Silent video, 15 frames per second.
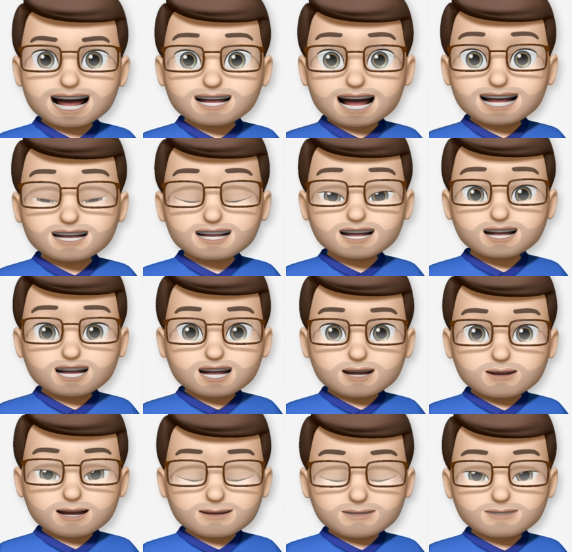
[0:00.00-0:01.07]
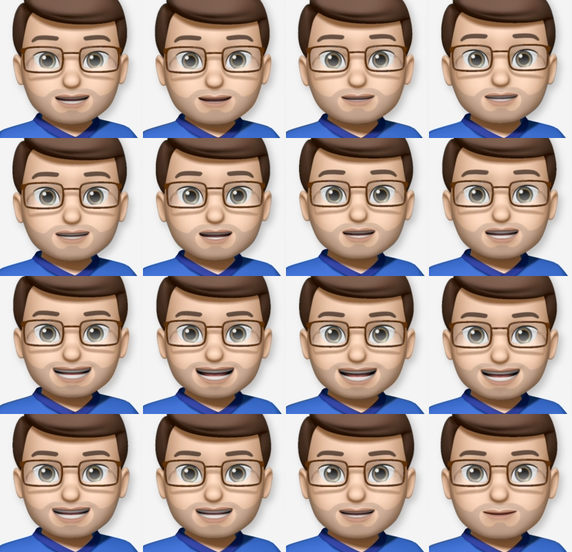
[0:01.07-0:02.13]
And that's the new improved Skriva
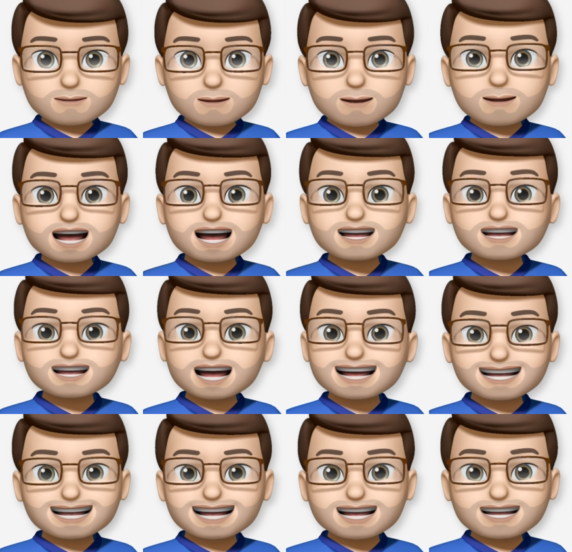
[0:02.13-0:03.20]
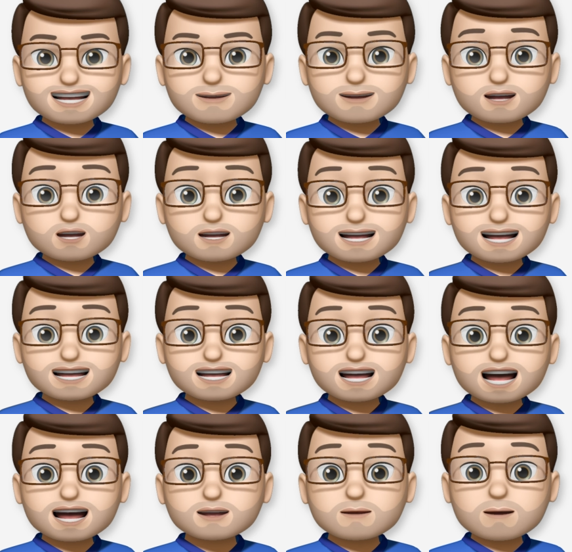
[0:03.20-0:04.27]
Stylus. It certainly learned some new tricks
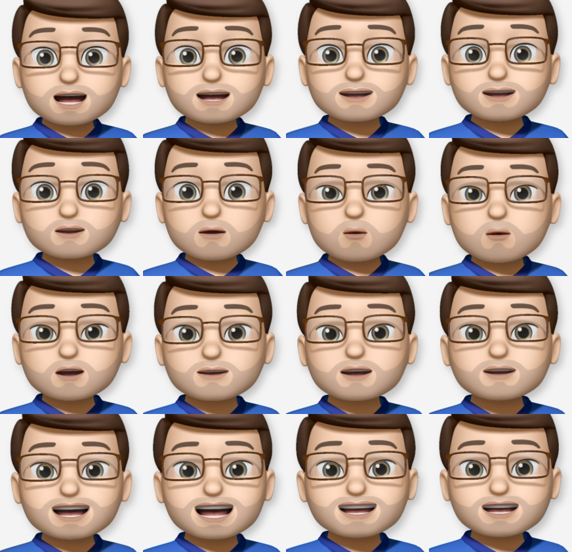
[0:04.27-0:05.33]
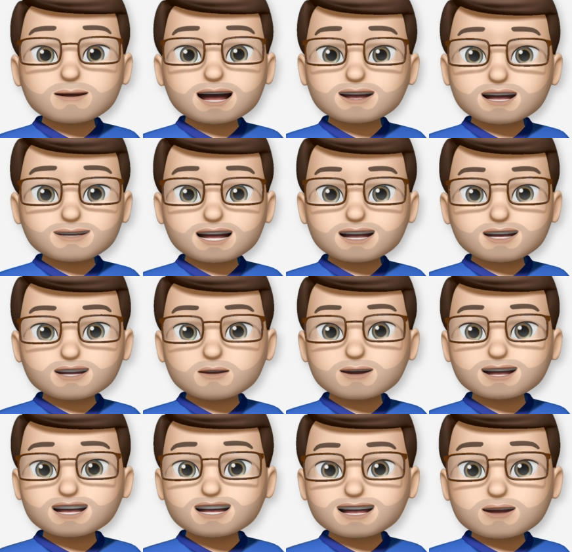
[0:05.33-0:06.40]
and even built on all of the things that made the original
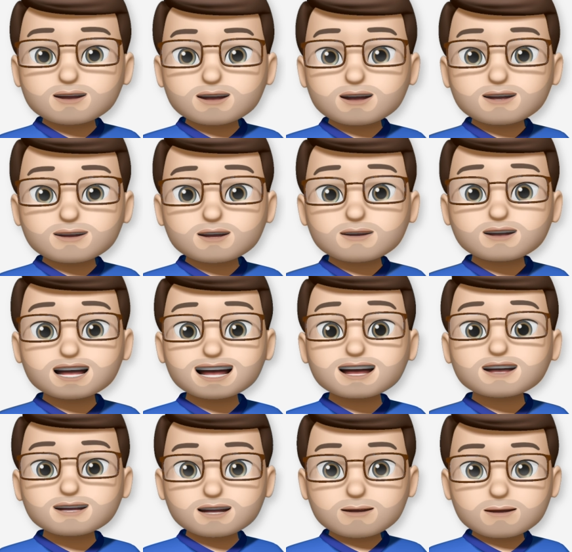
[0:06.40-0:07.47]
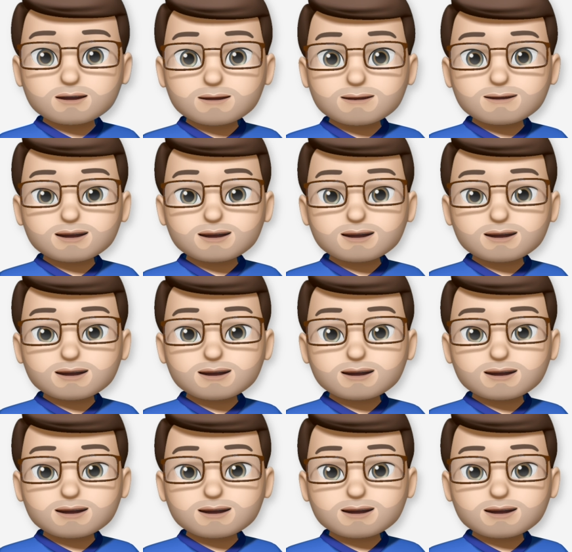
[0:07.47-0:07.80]
one so useful for the classroom.